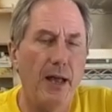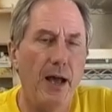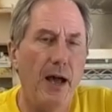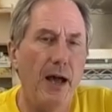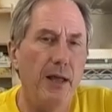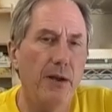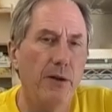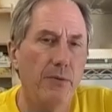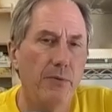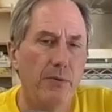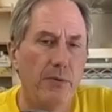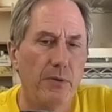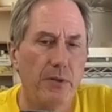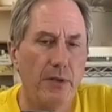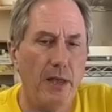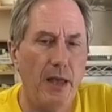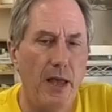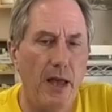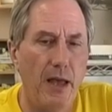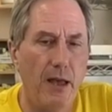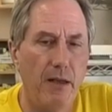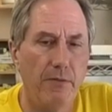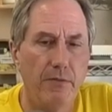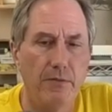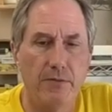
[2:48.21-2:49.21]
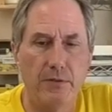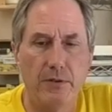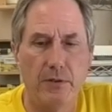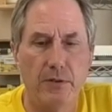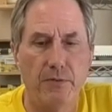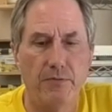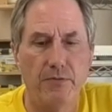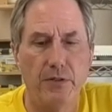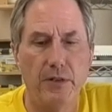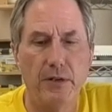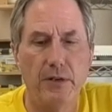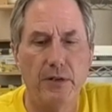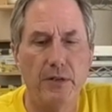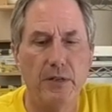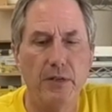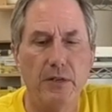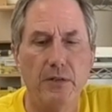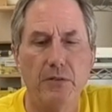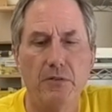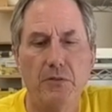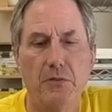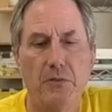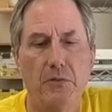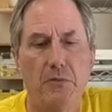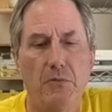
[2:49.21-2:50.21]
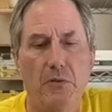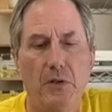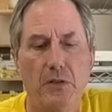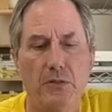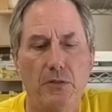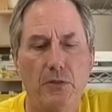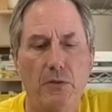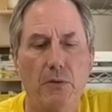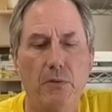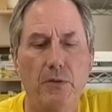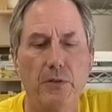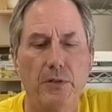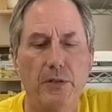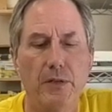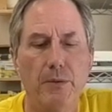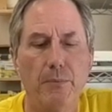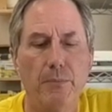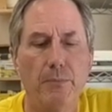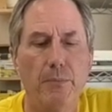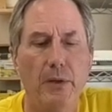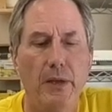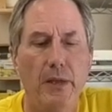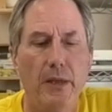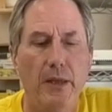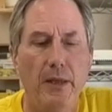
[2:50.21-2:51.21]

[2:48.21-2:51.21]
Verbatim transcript: I don't really have an affinity to Rust-Oleum.